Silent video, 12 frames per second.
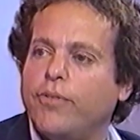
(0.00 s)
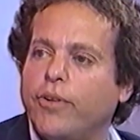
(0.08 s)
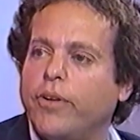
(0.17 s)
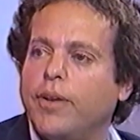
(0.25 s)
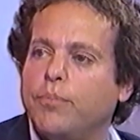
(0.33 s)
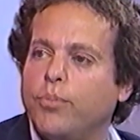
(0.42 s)

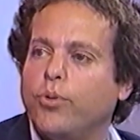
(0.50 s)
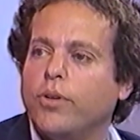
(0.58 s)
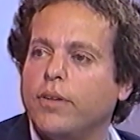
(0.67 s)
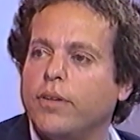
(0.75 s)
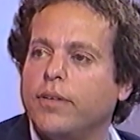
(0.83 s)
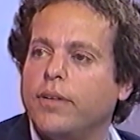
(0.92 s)
very
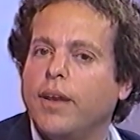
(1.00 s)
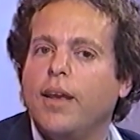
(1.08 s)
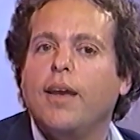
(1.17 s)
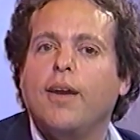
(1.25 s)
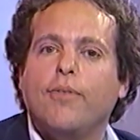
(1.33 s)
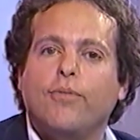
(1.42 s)
important
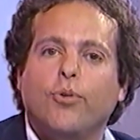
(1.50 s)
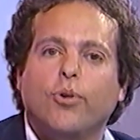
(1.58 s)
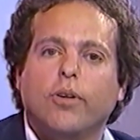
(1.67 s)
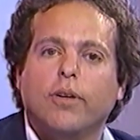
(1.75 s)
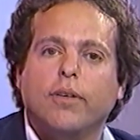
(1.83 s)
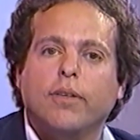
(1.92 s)

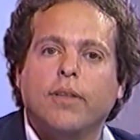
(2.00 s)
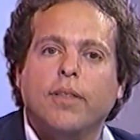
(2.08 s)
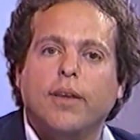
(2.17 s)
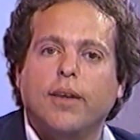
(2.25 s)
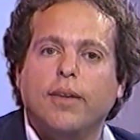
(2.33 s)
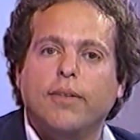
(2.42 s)
for
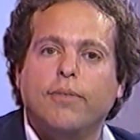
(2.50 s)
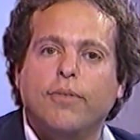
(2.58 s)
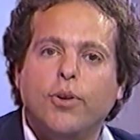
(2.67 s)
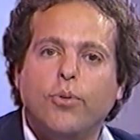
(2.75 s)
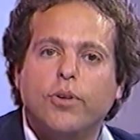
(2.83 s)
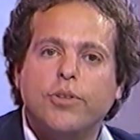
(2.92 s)
the
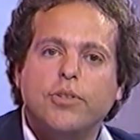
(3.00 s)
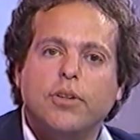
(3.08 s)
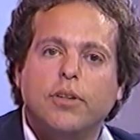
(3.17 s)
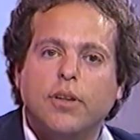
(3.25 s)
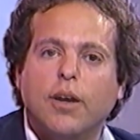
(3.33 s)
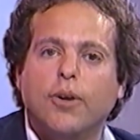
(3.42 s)
viewers
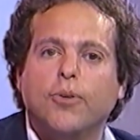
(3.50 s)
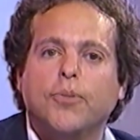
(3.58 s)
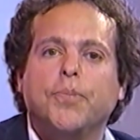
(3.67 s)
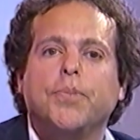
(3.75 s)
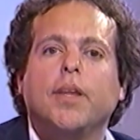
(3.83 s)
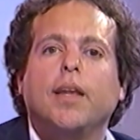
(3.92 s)
to
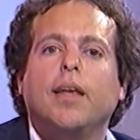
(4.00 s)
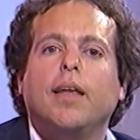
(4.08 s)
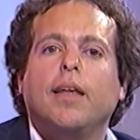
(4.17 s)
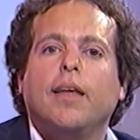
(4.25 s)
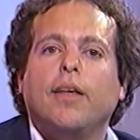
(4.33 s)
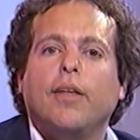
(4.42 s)
know
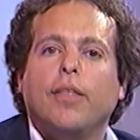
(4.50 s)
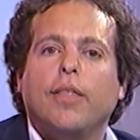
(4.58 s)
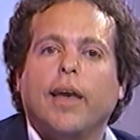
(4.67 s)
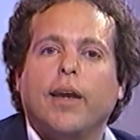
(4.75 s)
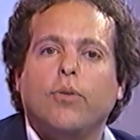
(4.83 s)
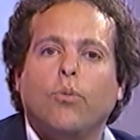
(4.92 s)

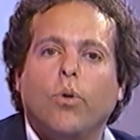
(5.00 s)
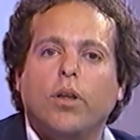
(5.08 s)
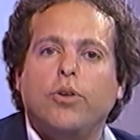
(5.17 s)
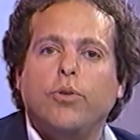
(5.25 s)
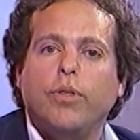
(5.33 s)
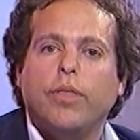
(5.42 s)
that
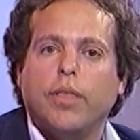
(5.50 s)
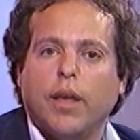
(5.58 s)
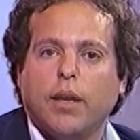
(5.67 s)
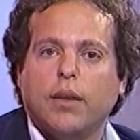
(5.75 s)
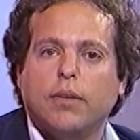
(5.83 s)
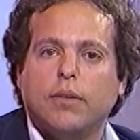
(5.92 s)
what you
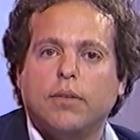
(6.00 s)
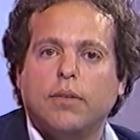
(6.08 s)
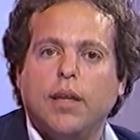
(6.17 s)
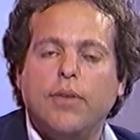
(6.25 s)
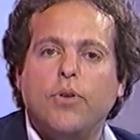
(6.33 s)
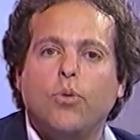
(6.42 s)
think,
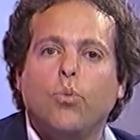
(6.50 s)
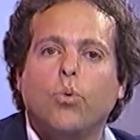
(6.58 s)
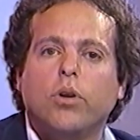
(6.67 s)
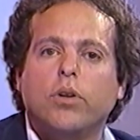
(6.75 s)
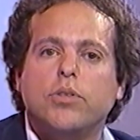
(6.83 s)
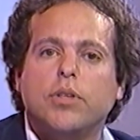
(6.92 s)
even
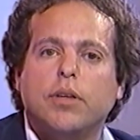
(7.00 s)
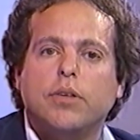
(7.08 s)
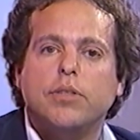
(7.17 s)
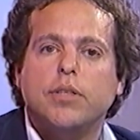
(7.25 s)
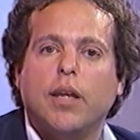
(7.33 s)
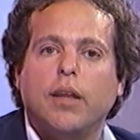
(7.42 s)
words that are
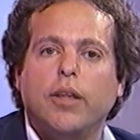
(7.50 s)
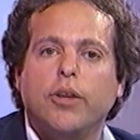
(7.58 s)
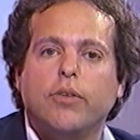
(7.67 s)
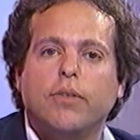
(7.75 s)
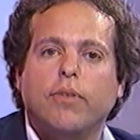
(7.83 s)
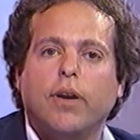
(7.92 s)
said in
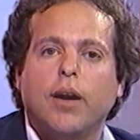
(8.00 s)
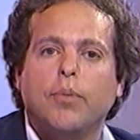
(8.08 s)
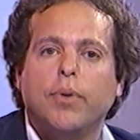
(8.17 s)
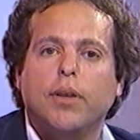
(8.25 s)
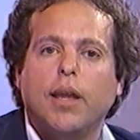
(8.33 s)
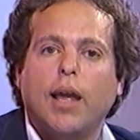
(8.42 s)
your
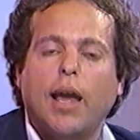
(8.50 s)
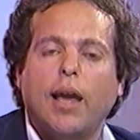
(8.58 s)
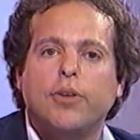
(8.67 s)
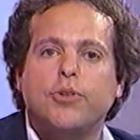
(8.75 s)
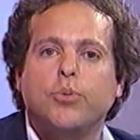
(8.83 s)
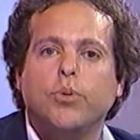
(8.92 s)
environment,
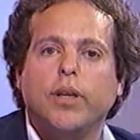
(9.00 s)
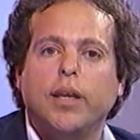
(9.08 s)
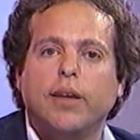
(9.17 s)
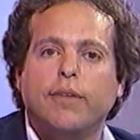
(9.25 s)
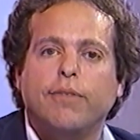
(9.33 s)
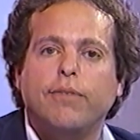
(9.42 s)

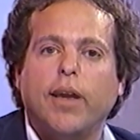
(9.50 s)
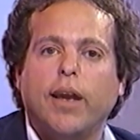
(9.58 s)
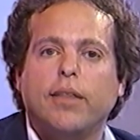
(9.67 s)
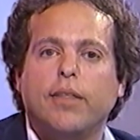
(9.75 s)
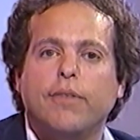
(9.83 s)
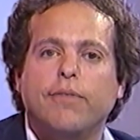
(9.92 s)
actually
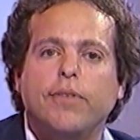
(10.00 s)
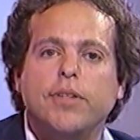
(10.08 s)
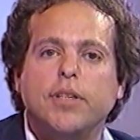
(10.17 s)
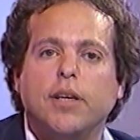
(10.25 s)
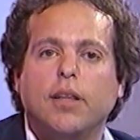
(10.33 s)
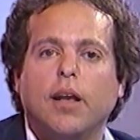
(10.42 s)
affect the
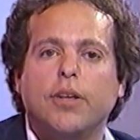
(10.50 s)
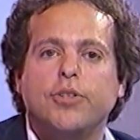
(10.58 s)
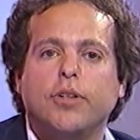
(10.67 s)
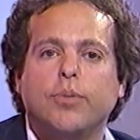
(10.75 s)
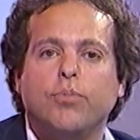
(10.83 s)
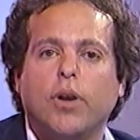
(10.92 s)

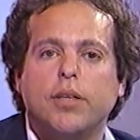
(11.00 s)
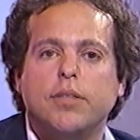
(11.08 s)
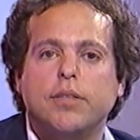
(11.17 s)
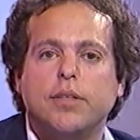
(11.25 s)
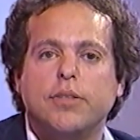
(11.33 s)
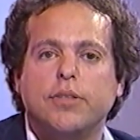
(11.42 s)
physiological
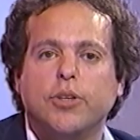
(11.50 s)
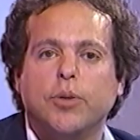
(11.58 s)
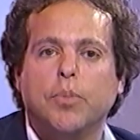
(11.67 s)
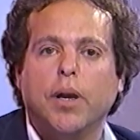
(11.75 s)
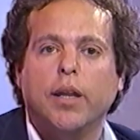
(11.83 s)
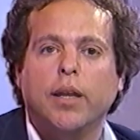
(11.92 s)
processes in your
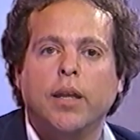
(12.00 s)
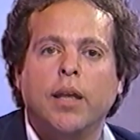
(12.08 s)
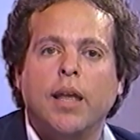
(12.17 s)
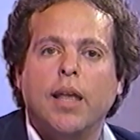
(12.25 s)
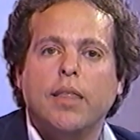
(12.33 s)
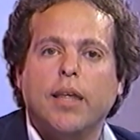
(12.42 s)
body.
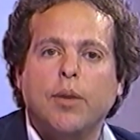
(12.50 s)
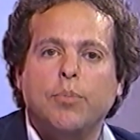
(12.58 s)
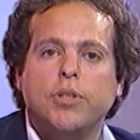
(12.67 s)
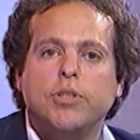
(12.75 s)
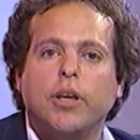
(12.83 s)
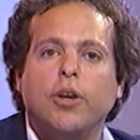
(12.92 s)
That a
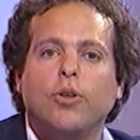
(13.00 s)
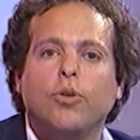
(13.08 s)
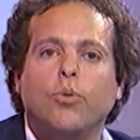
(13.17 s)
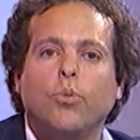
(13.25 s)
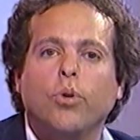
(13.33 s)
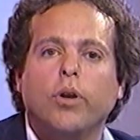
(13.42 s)

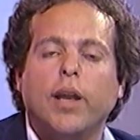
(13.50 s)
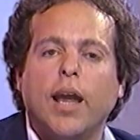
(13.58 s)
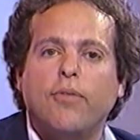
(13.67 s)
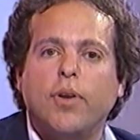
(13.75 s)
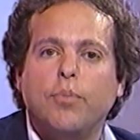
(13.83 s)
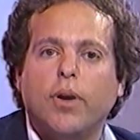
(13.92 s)
particular word,
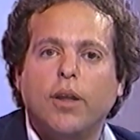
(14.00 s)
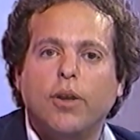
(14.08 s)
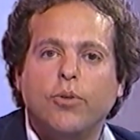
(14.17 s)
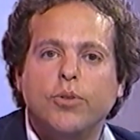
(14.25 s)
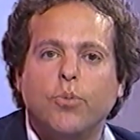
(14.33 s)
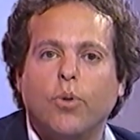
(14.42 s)
everybody
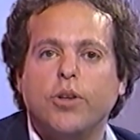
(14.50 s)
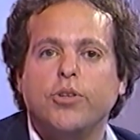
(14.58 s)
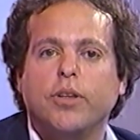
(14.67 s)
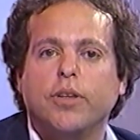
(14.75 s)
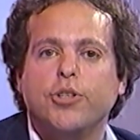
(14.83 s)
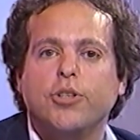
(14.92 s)
who is
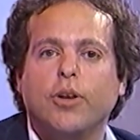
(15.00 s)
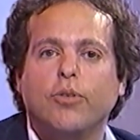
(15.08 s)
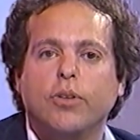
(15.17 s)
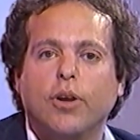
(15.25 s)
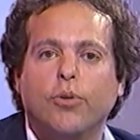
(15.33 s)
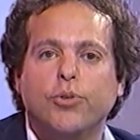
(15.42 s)
watching this show
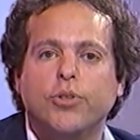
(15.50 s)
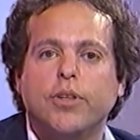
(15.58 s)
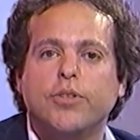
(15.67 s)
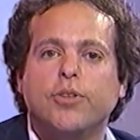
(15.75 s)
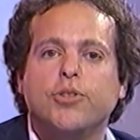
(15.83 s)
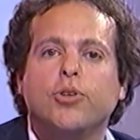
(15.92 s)
knows that
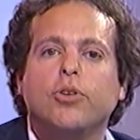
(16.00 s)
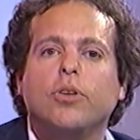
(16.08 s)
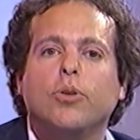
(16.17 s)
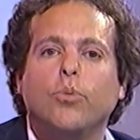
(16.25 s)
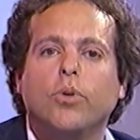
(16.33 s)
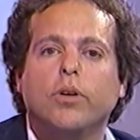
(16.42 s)
there's a
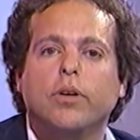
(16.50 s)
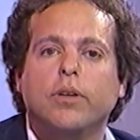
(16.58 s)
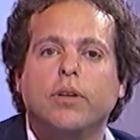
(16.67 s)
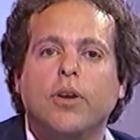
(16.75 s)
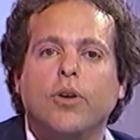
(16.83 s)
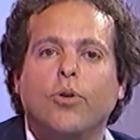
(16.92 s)
certain
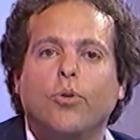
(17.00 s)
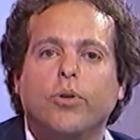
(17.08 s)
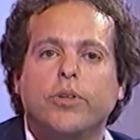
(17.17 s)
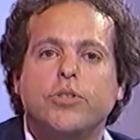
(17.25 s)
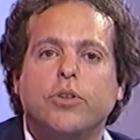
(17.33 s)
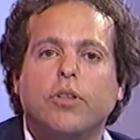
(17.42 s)
word
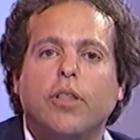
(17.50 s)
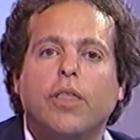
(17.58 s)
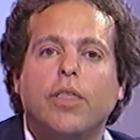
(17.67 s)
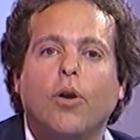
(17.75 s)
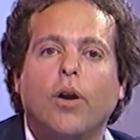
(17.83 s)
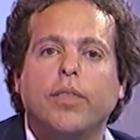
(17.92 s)
or a certain
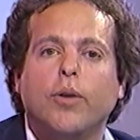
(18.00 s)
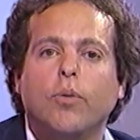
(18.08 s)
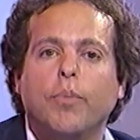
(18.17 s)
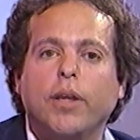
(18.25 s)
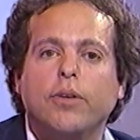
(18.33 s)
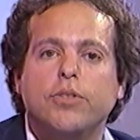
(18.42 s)
thought that will
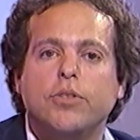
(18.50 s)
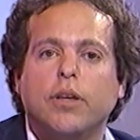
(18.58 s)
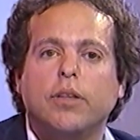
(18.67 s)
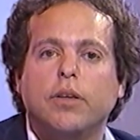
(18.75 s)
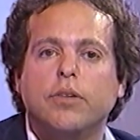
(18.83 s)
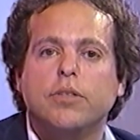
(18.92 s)
make you
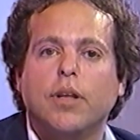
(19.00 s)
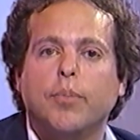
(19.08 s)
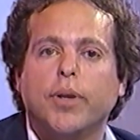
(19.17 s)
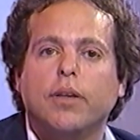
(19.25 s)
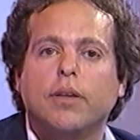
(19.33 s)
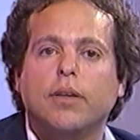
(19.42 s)
sick to your
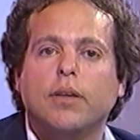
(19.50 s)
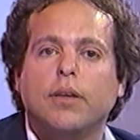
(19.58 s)
stomach.